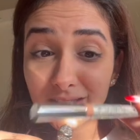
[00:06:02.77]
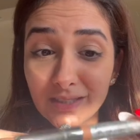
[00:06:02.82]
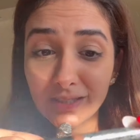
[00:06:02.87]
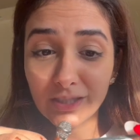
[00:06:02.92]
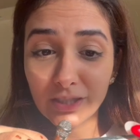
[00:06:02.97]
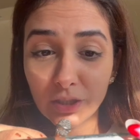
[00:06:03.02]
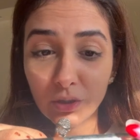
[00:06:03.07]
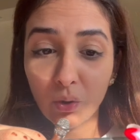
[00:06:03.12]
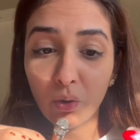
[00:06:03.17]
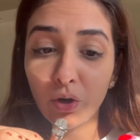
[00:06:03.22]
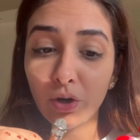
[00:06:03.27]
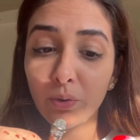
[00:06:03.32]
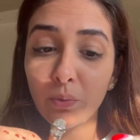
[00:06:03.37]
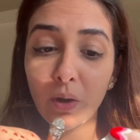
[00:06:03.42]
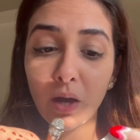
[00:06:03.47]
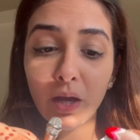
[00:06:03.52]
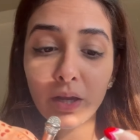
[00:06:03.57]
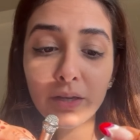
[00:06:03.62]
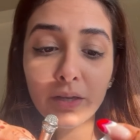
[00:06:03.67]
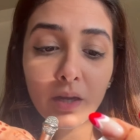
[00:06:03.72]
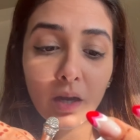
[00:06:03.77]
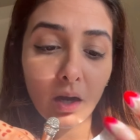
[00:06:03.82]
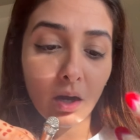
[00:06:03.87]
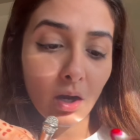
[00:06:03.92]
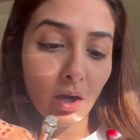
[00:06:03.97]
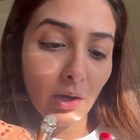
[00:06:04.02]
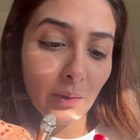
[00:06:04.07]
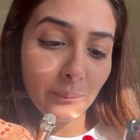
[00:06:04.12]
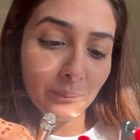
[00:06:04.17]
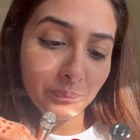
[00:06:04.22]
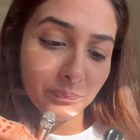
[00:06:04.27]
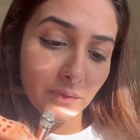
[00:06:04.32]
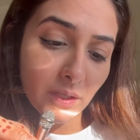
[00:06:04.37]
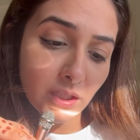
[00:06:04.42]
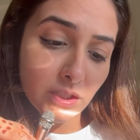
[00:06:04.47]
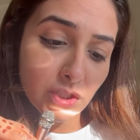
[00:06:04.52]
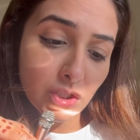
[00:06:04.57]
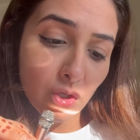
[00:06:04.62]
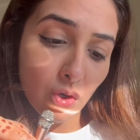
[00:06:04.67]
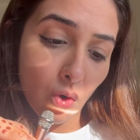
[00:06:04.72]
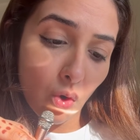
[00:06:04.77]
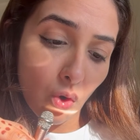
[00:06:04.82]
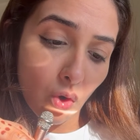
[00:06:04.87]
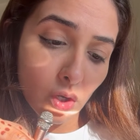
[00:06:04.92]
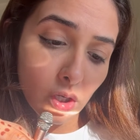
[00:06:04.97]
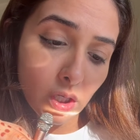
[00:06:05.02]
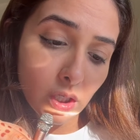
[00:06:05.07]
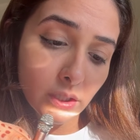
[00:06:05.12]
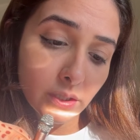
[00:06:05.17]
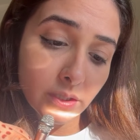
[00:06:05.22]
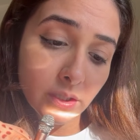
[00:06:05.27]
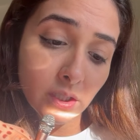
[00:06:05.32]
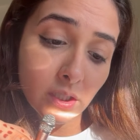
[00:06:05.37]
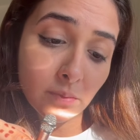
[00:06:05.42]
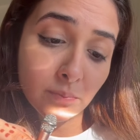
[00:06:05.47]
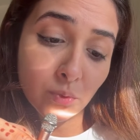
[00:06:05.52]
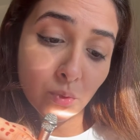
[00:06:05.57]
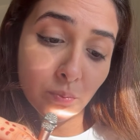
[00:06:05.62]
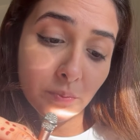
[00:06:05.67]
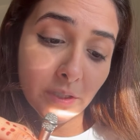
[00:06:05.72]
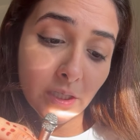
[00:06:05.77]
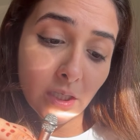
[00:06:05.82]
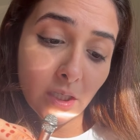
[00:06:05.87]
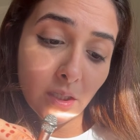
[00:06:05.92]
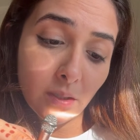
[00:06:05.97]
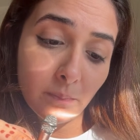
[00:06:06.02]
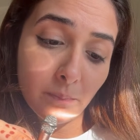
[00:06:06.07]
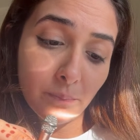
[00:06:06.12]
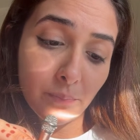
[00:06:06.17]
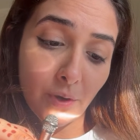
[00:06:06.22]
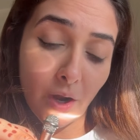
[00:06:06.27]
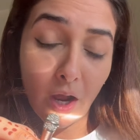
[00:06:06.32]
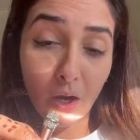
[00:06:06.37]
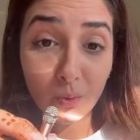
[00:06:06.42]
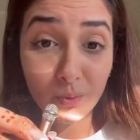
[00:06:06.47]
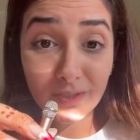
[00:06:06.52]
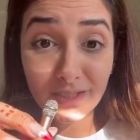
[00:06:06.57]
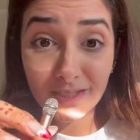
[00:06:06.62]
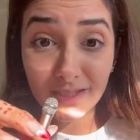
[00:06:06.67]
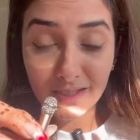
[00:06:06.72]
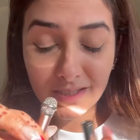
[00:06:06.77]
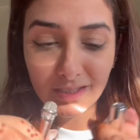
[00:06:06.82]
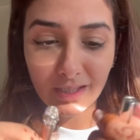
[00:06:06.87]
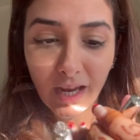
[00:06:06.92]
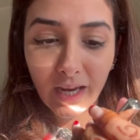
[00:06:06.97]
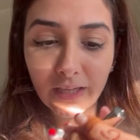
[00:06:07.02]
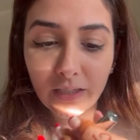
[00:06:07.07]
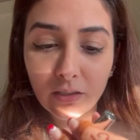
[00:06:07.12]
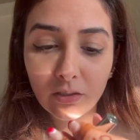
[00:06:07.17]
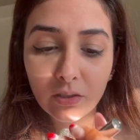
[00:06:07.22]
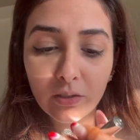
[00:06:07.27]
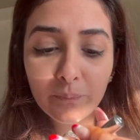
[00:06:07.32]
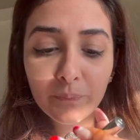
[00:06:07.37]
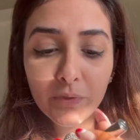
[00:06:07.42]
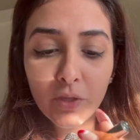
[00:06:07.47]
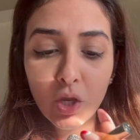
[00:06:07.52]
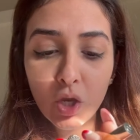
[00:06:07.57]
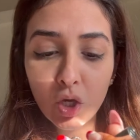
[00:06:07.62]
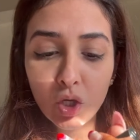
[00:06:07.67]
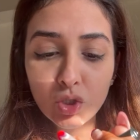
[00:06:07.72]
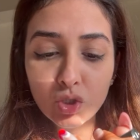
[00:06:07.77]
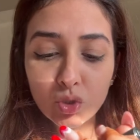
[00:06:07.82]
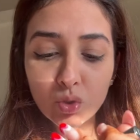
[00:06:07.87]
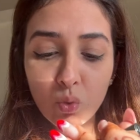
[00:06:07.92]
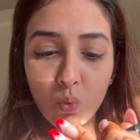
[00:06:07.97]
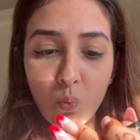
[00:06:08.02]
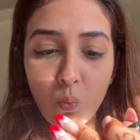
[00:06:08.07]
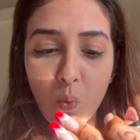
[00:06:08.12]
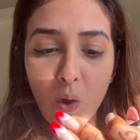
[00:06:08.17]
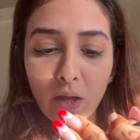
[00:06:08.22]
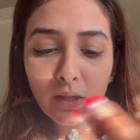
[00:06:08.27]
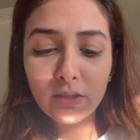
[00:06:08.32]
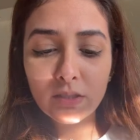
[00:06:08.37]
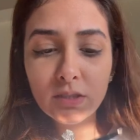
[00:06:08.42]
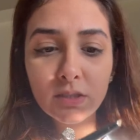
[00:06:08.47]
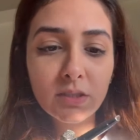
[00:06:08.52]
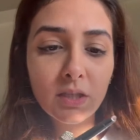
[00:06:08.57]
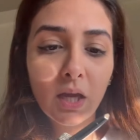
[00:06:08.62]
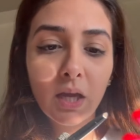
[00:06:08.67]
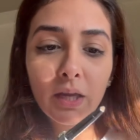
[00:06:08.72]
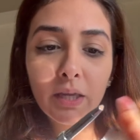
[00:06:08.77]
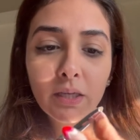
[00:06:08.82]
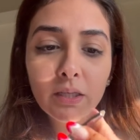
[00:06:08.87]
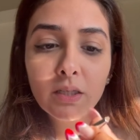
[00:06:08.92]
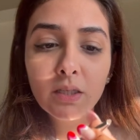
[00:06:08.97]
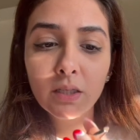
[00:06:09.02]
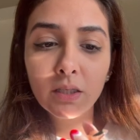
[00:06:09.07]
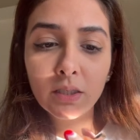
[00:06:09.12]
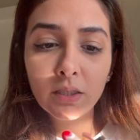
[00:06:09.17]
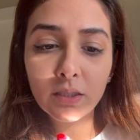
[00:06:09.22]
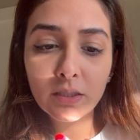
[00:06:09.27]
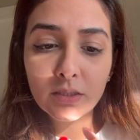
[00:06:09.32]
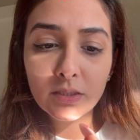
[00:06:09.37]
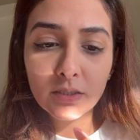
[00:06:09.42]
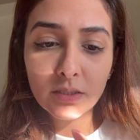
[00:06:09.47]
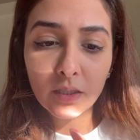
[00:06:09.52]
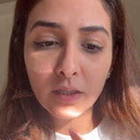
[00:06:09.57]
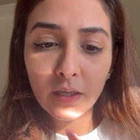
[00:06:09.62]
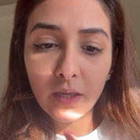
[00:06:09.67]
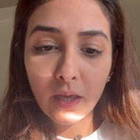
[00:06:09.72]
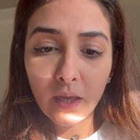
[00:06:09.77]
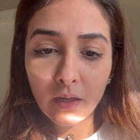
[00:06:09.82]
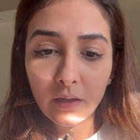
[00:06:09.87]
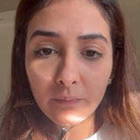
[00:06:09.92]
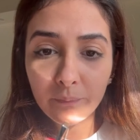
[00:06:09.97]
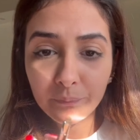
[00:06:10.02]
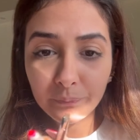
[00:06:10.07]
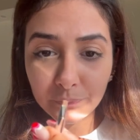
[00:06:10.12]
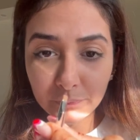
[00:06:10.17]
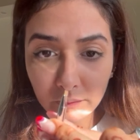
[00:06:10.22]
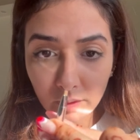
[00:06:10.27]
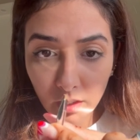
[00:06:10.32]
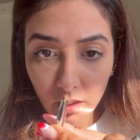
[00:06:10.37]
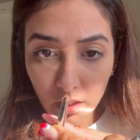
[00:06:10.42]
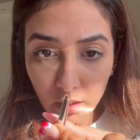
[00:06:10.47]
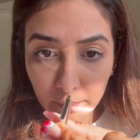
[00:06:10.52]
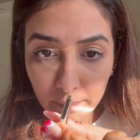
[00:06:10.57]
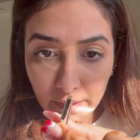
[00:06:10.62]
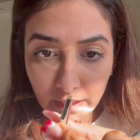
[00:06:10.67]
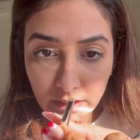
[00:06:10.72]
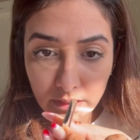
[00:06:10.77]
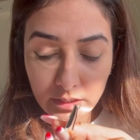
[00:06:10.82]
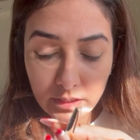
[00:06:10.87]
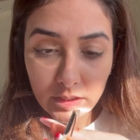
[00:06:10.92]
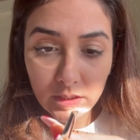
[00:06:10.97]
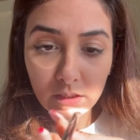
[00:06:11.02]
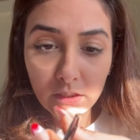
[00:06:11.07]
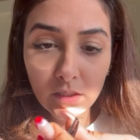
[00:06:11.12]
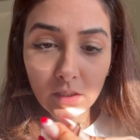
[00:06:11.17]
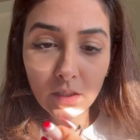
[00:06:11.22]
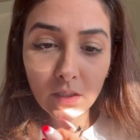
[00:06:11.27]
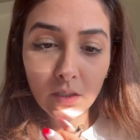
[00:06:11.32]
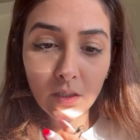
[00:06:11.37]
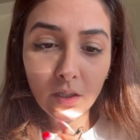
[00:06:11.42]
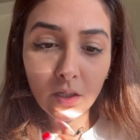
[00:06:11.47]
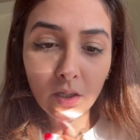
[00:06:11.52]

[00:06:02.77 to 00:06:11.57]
Dior one. It's called the Kabuki Brow Styler. So one side is again a pencil,